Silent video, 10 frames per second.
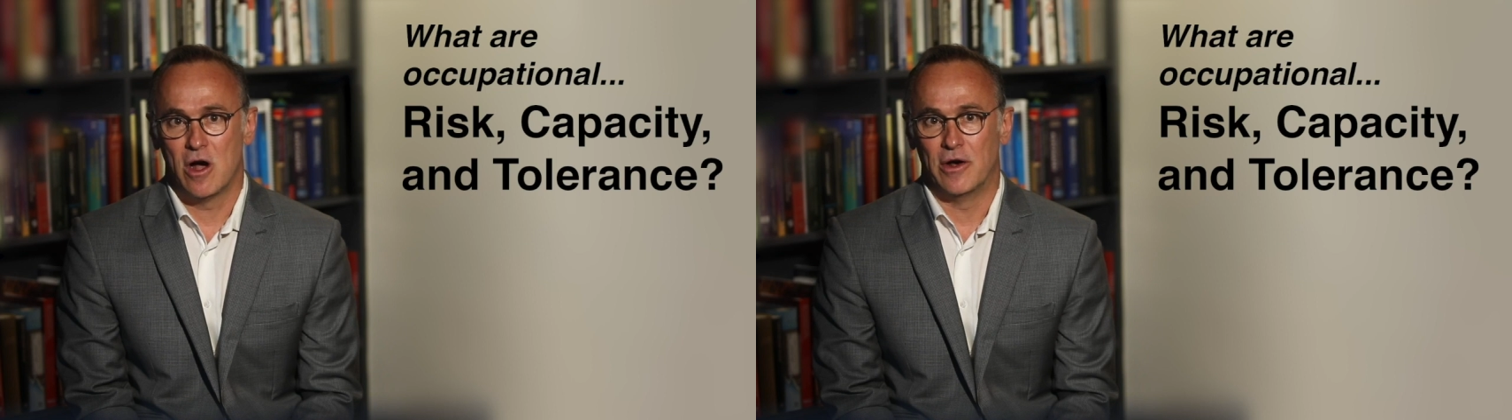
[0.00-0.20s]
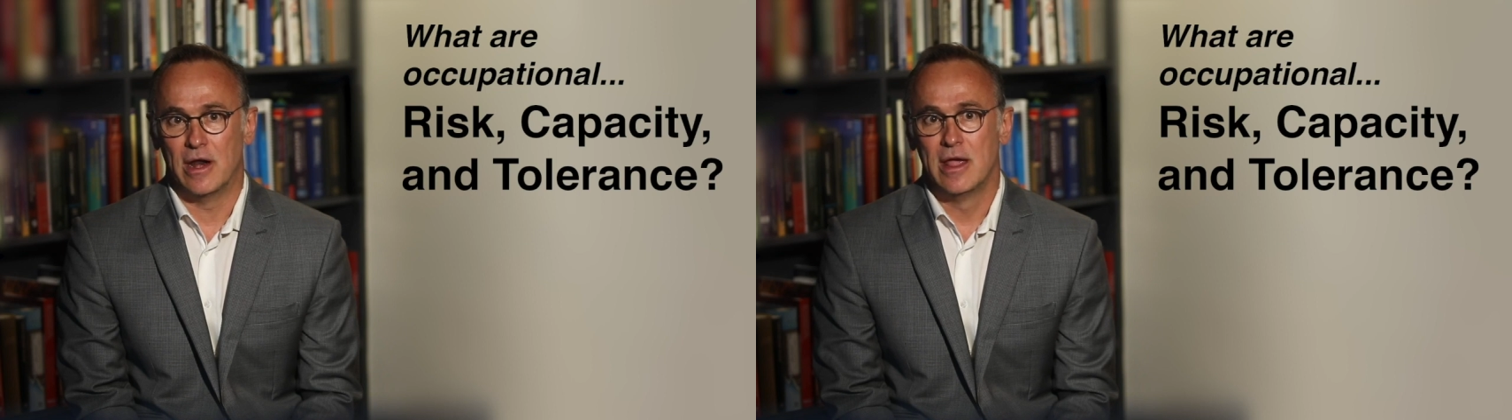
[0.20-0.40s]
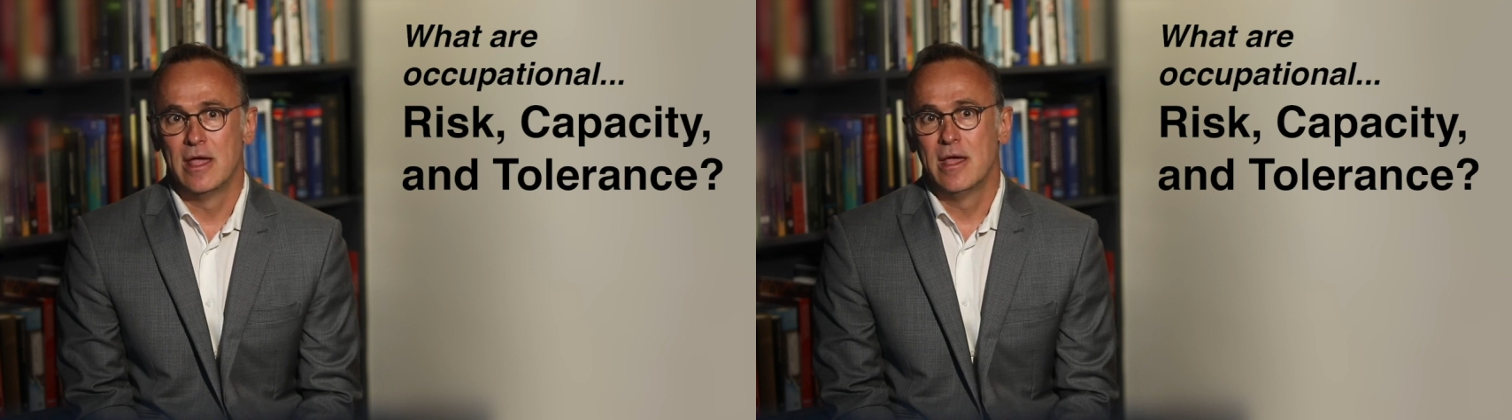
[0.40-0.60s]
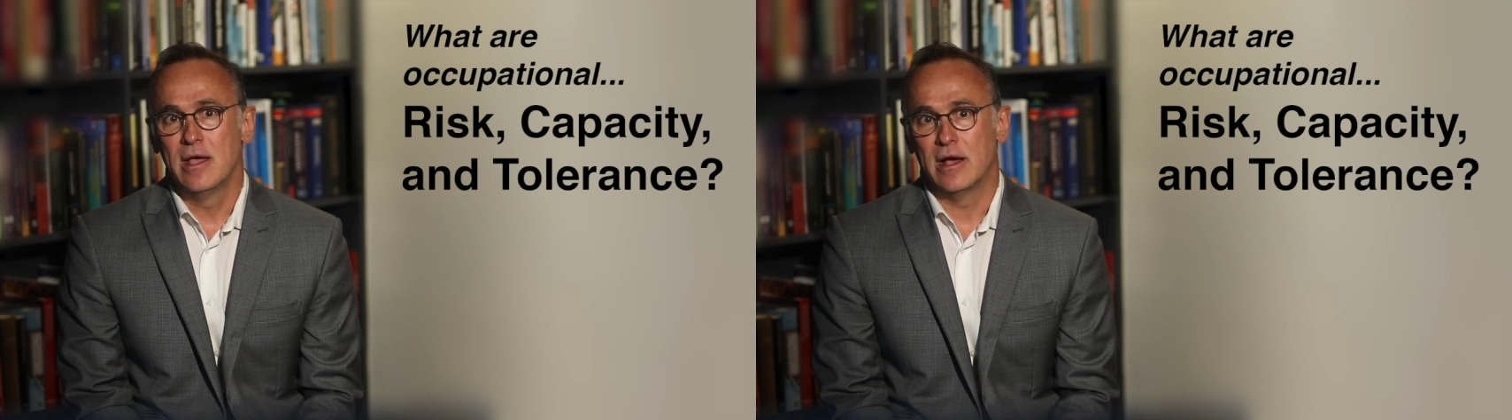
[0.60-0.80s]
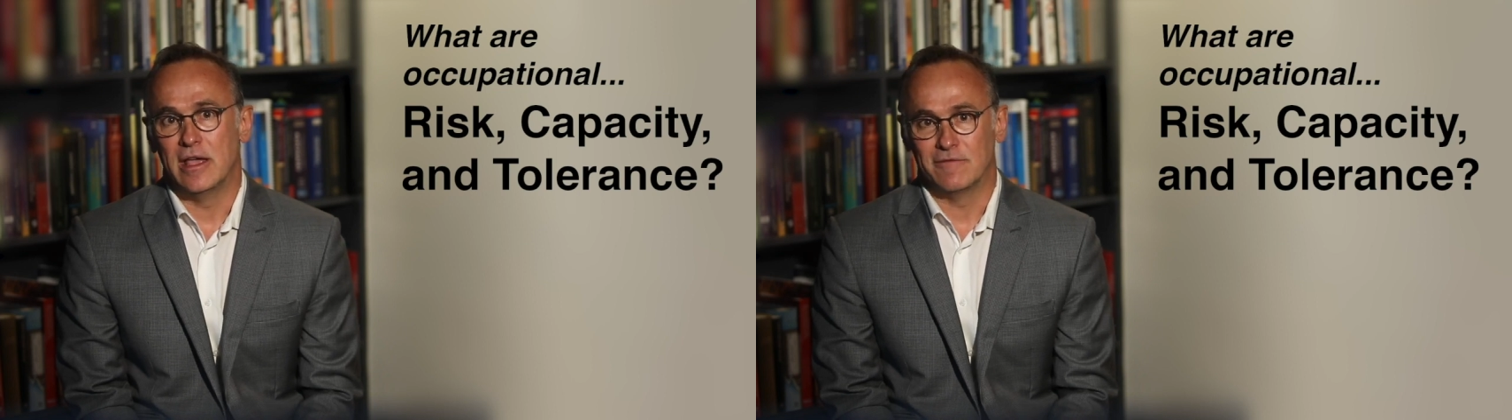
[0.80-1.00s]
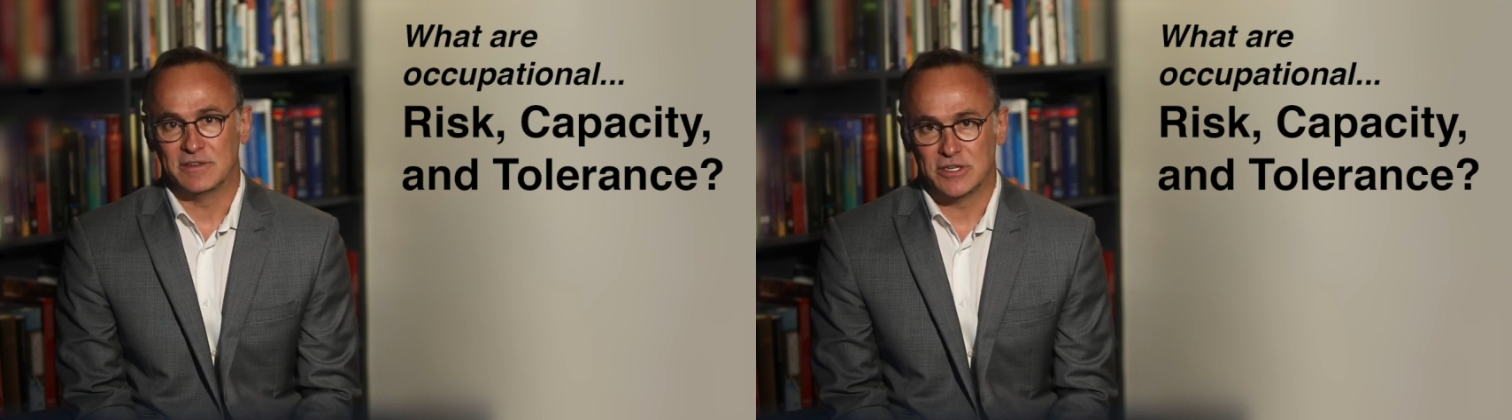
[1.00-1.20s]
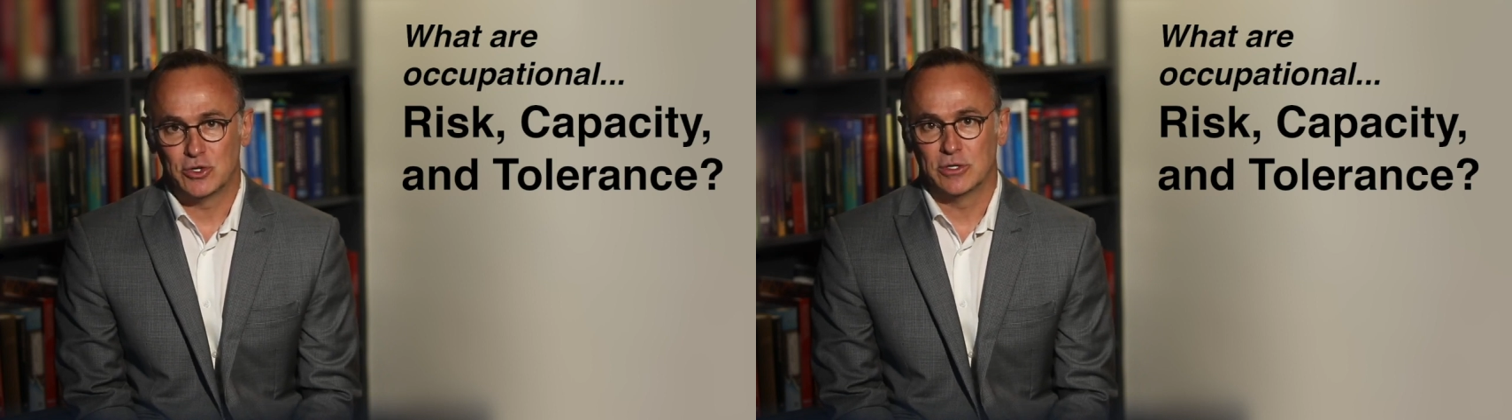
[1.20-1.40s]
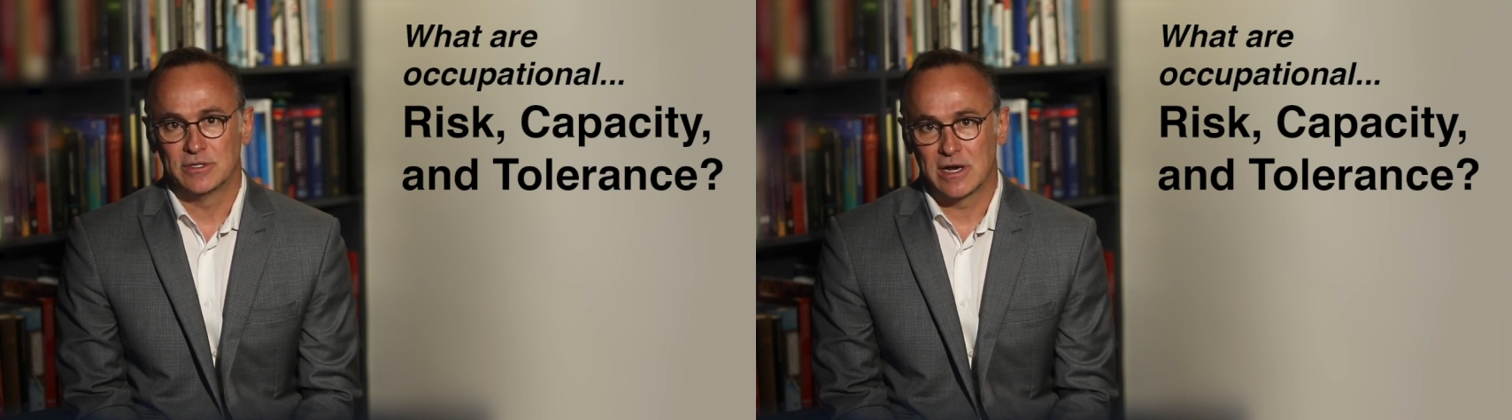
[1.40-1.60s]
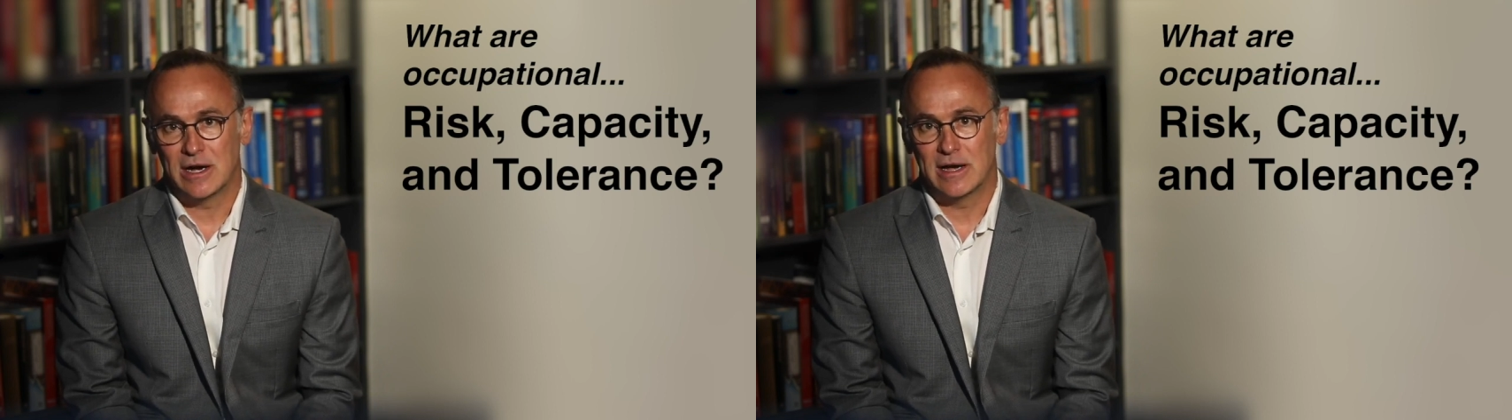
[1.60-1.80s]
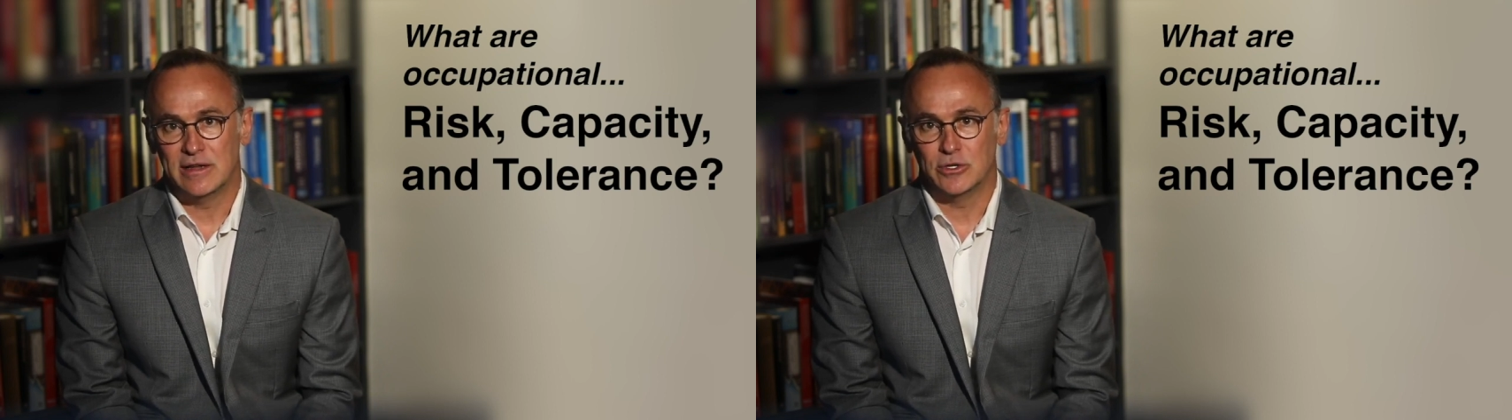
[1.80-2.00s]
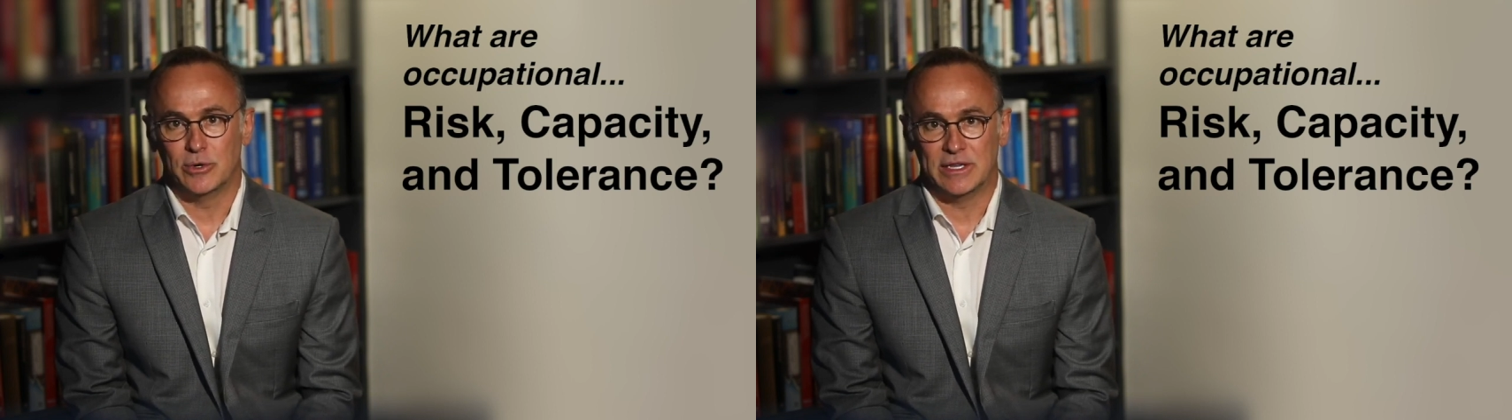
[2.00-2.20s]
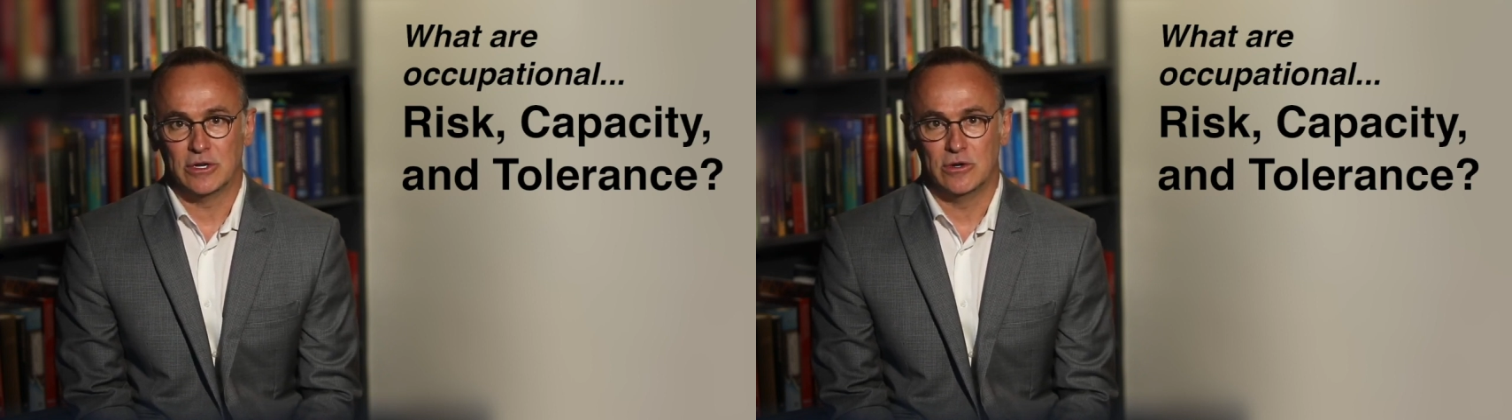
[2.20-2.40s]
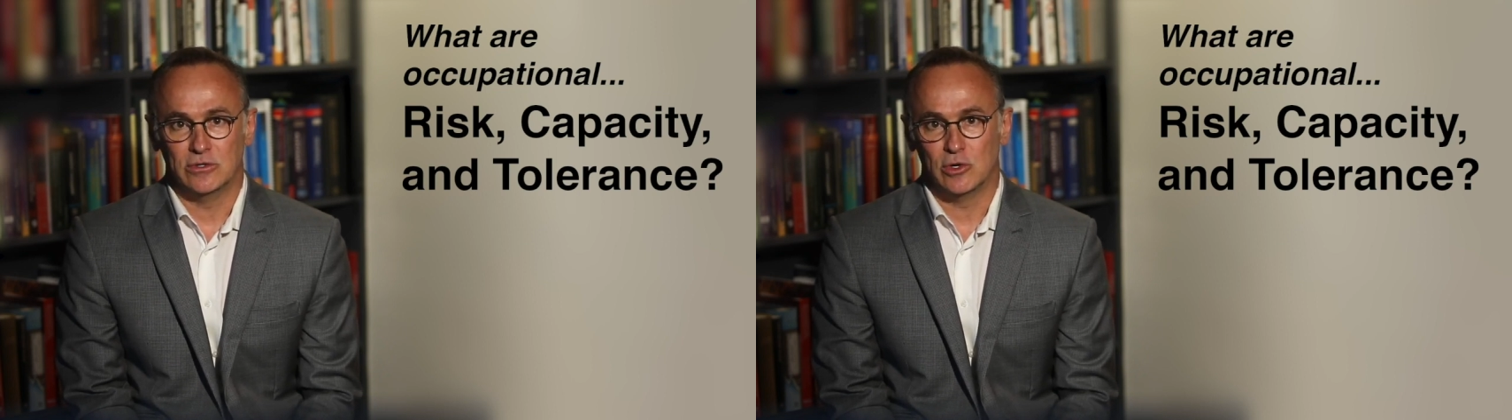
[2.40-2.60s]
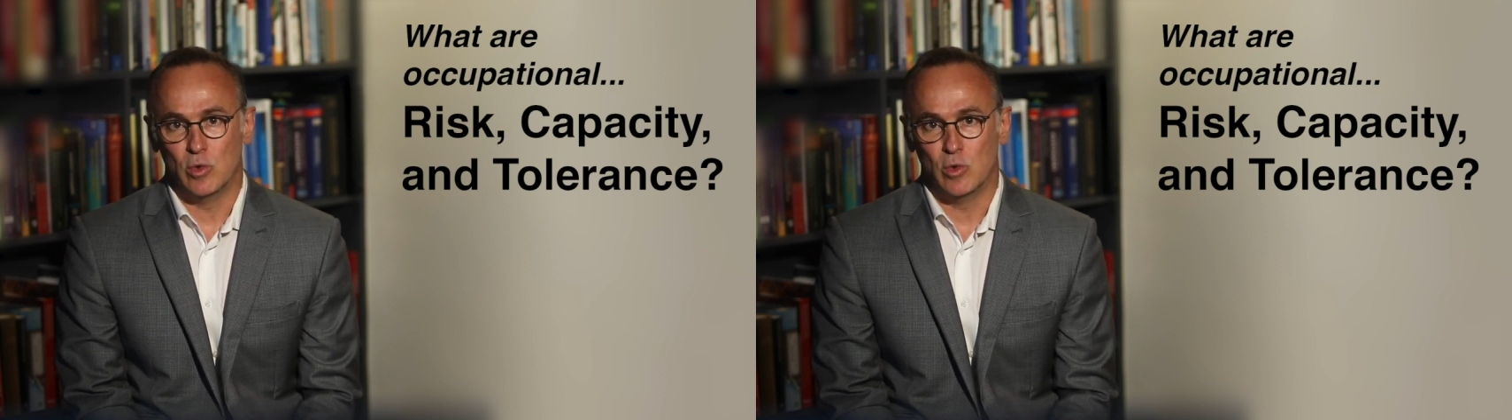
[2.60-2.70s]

on A Physician's Guide to Return